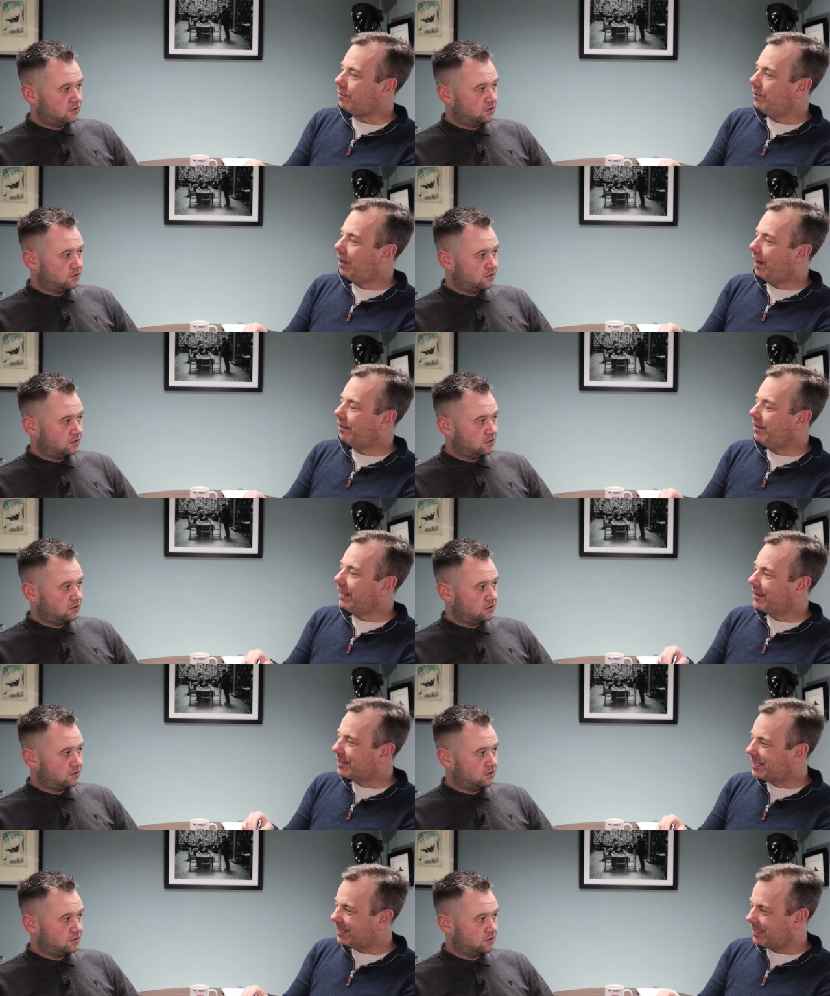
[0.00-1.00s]
Speaker 1: I think the
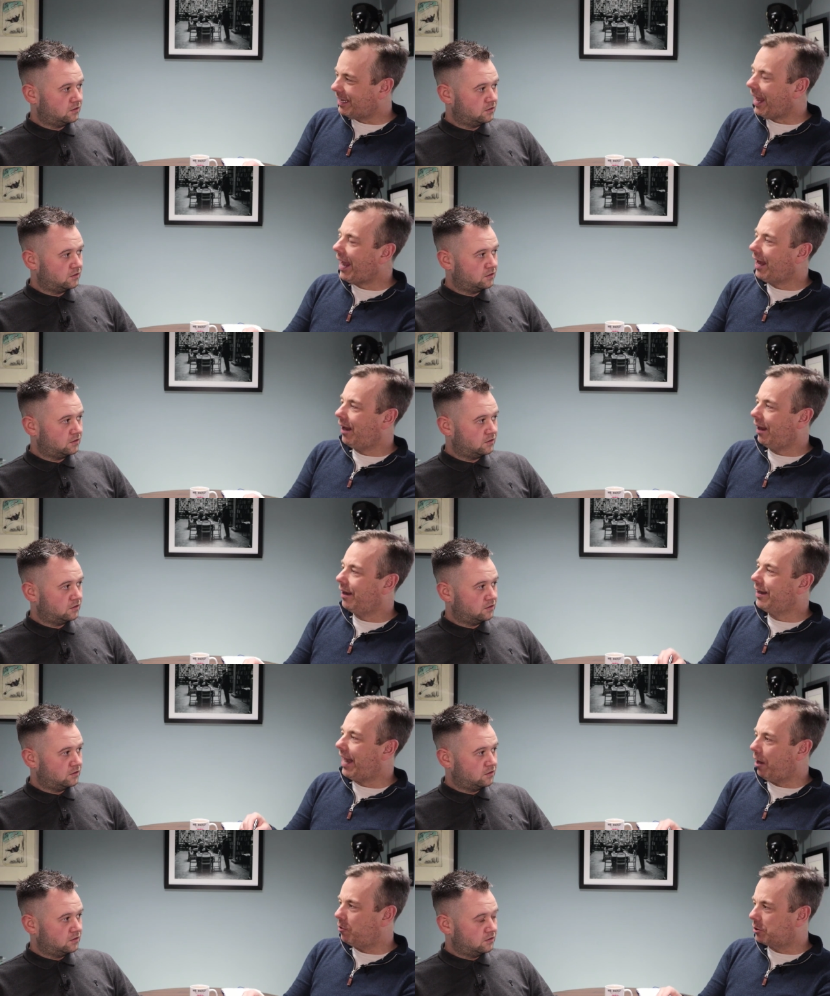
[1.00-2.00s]
scale
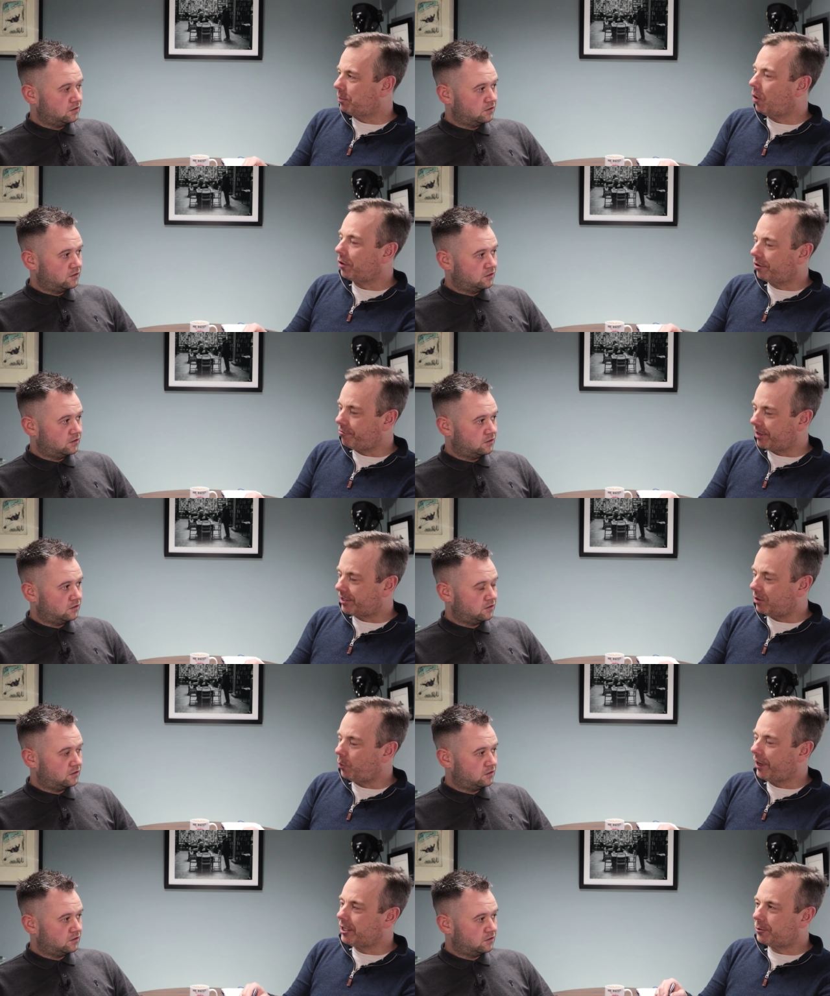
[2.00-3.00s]
now is part of the reason that
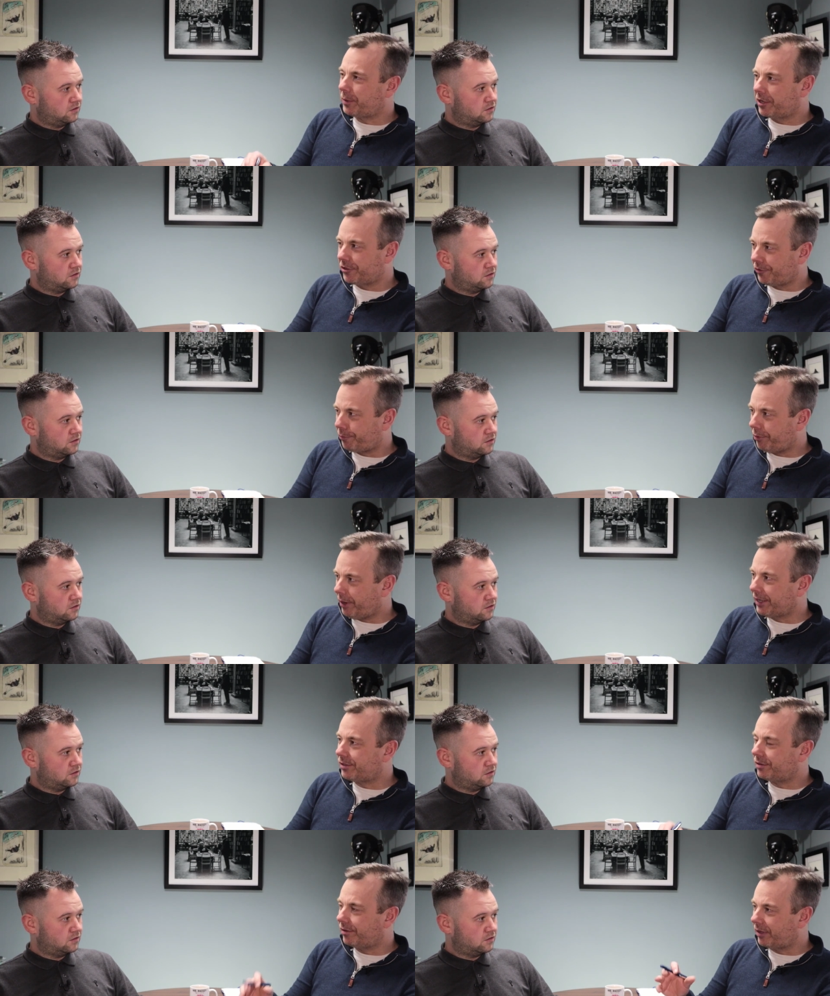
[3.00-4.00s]
wins because of
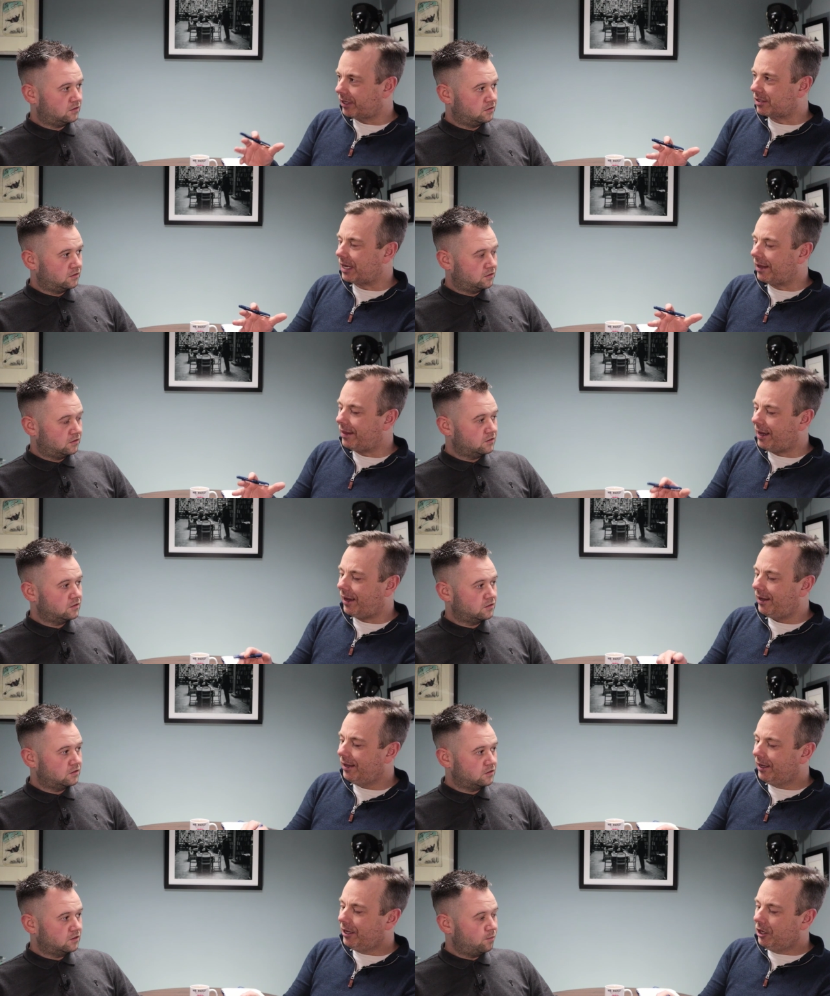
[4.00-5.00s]
price and things like that.
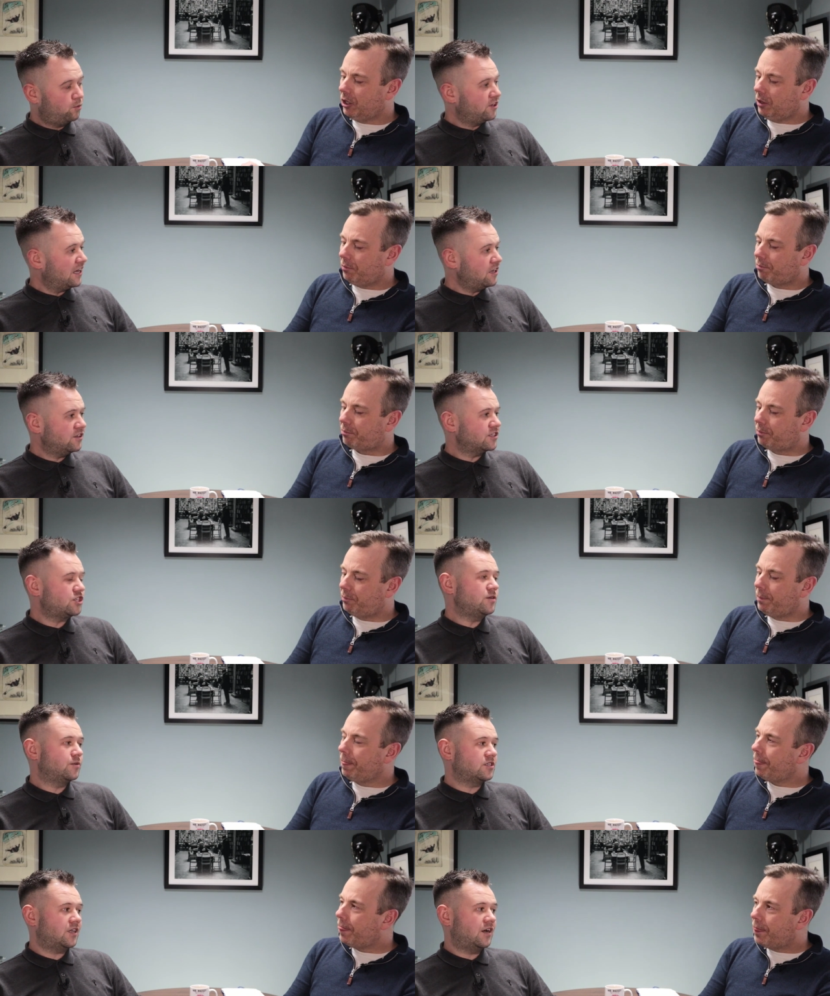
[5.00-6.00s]
Speaker 2: But they're not the
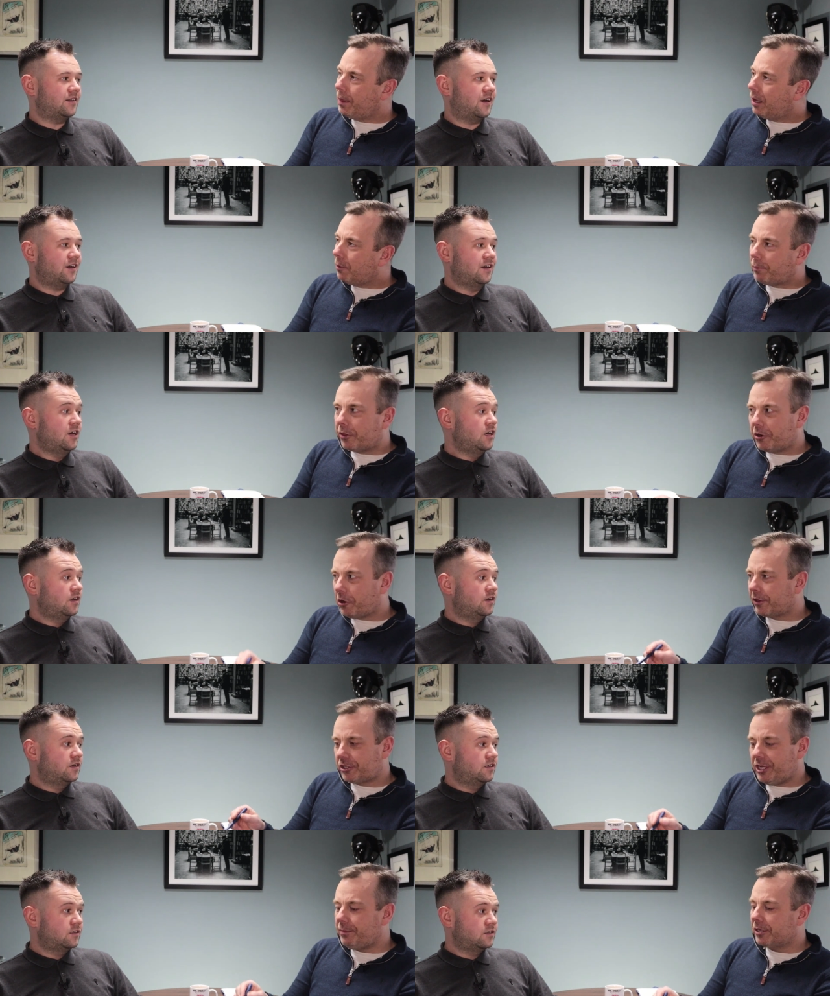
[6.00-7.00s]
cheapest either. But
Speaker 1: they're not the
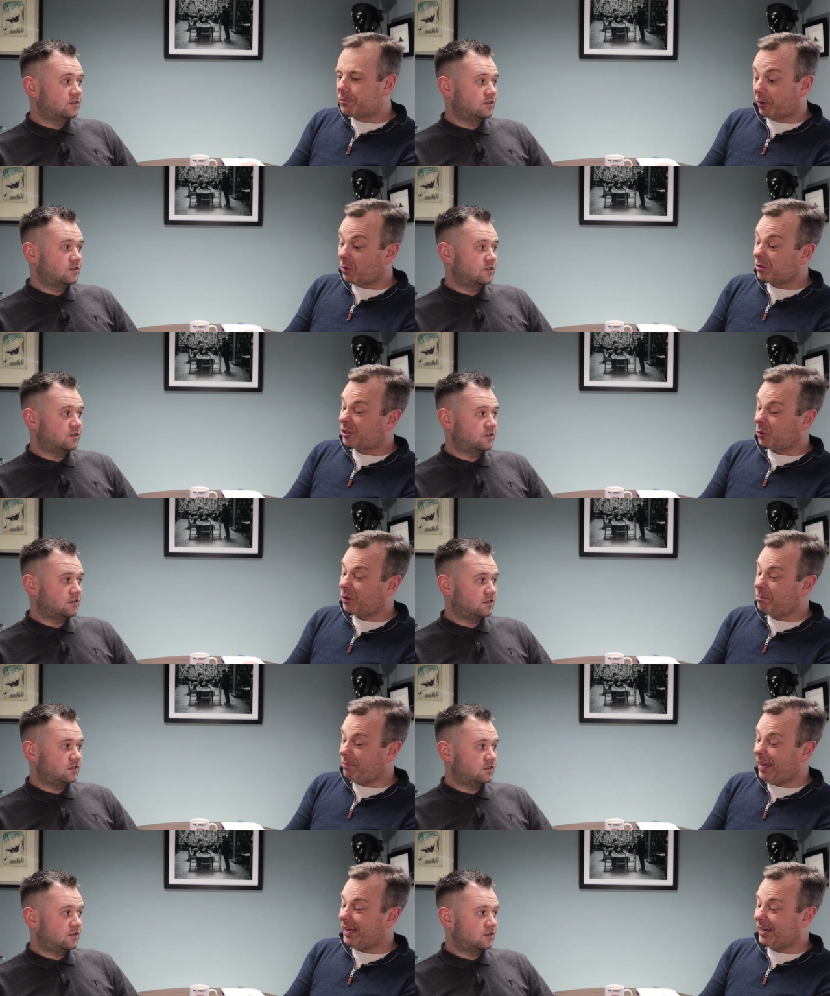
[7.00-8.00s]
cheapest, but also they
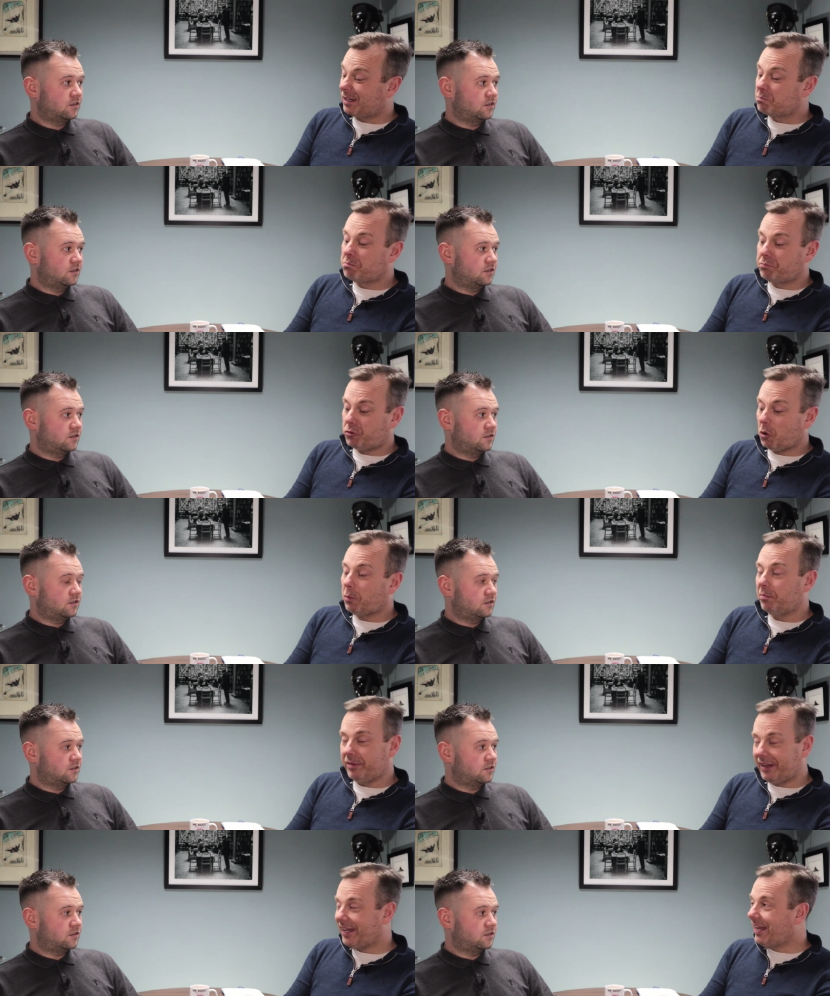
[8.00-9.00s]
made it probably
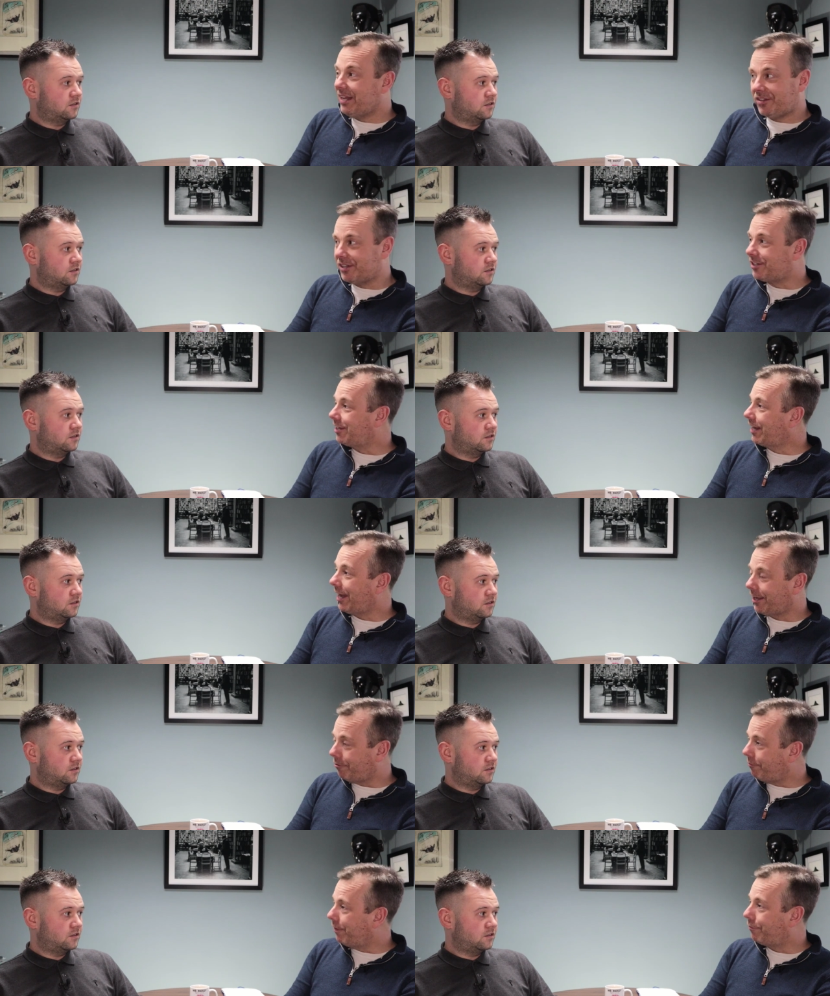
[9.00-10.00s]
the easiest to get your
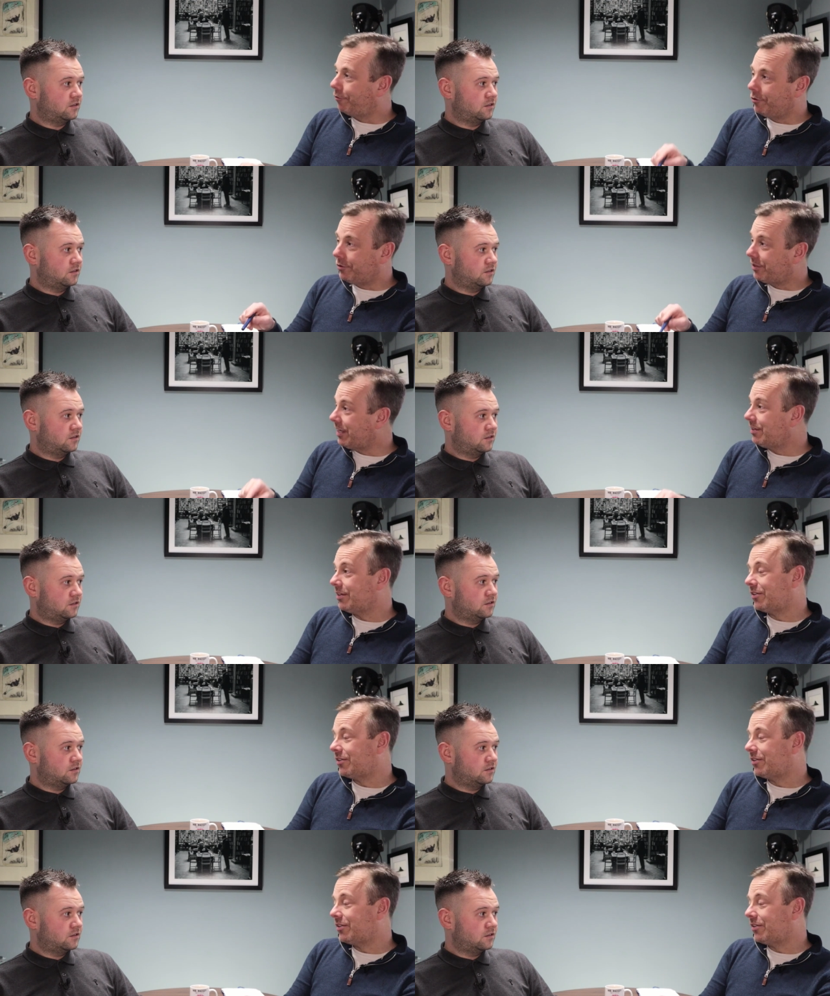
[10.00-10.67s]
refunds, easiest to